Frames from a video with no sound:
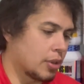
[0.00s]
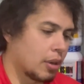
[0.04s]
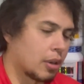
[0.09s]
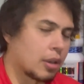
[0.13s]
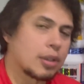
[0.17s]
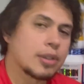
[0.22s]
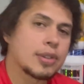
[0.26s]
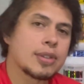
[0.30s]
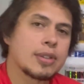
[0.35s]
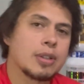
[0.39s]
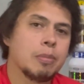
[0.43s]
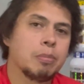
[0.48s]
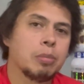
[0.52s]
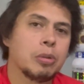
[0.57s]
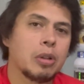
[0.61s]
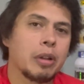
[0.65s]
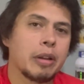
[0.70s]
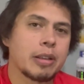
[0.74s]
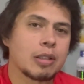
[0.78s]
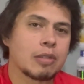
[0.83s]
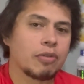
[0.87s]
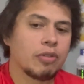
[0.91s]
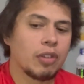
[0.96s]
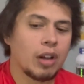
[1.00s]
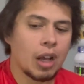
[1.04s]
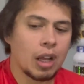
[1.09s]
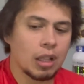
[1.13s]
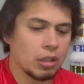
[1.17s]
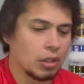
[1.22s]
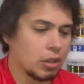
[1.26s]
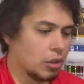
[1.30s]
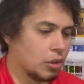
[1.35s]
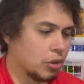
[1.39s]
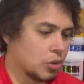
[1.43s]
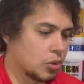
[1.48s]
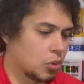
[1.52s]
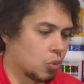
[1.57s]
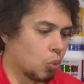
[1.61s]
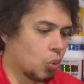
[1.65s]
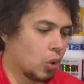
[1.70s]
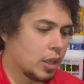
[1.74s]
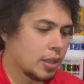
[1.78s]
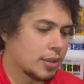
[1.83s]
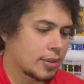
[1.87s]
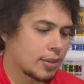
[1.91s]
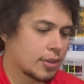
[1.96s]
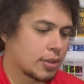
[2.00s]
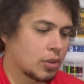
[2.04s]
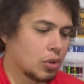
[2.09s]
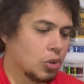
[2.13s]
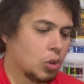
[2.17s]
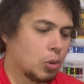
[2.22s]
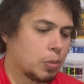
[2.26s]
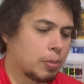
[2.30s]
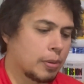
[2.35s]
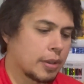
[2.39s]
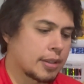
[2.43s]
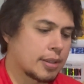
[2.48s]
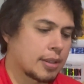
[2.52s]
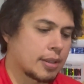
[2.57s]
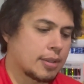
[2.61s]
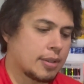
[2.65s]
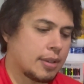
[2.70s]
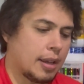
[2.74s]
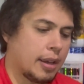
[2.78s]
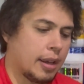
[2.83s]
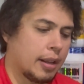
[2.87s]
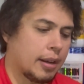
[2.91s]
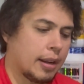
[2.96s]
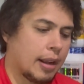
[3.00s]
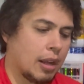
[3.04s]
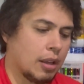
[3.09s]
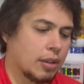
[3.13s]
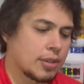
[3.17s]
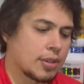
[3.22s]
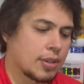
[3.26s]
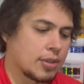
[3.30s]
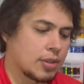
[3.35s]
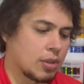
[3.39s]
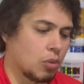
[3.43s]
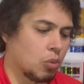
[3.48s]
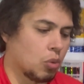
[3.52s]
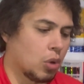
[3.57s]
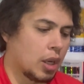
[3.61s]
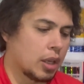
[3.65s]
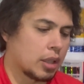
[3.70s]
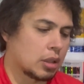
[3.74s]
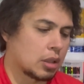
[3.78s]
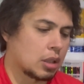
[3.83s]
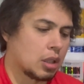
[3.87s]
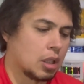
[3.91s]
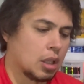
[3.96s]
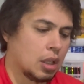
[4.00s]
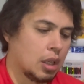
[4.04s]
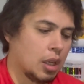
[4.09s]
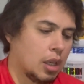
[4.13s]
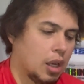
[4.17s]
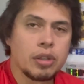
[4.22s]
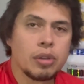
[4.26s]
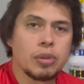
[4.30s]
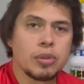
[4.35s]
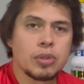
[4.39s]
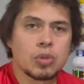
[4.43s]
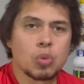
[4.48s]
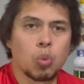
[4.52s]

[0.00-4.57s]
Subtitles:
are simple as follows: 1 scoop with 6 to 8 ounces of water. Use